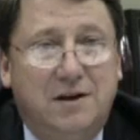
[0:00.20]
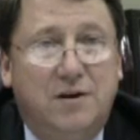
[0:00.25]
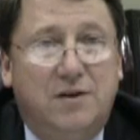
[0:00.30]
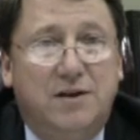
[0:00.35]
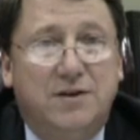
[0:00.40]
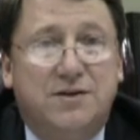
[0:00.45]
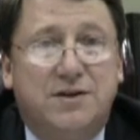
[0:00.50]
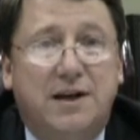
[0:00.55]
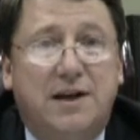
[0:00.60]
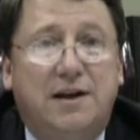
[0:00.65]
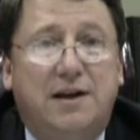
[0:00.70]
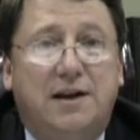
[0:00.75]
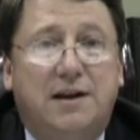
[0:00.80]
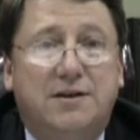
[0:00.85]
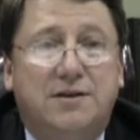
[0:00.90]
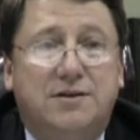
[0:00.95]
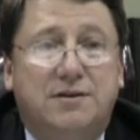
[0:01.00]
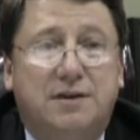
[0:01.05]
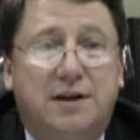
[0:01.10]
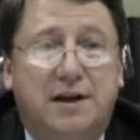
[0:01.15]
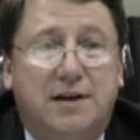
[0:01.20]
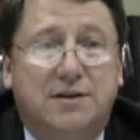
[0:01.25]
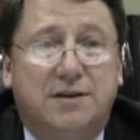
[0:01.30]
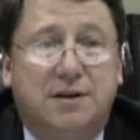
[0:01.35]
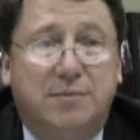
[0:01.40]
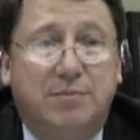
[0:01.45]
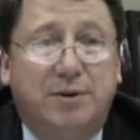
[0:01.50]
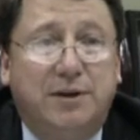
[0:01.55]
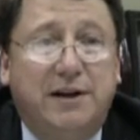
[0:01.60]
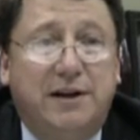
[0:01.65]
The Senate has
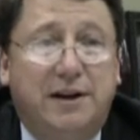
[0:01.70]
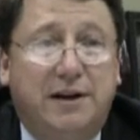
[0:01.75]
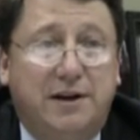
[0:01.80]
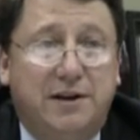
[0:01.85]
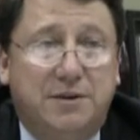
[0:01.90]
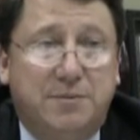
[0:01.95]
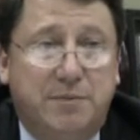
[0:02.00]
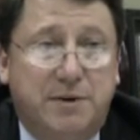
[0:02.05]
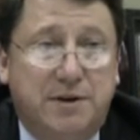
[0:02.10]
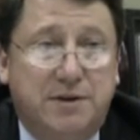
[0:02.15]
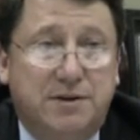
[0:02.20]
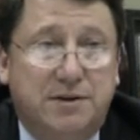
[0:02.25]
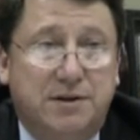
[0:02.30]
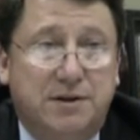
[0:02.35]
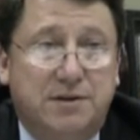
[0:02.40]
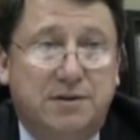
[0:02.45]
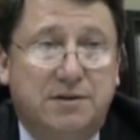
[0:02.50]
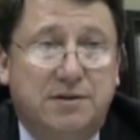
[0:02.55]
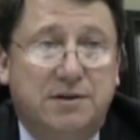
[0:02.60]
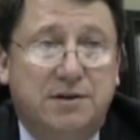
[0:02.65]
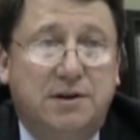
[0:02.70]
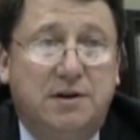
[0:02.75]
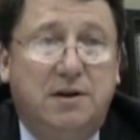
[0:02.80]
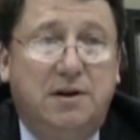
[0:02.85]
completed its business.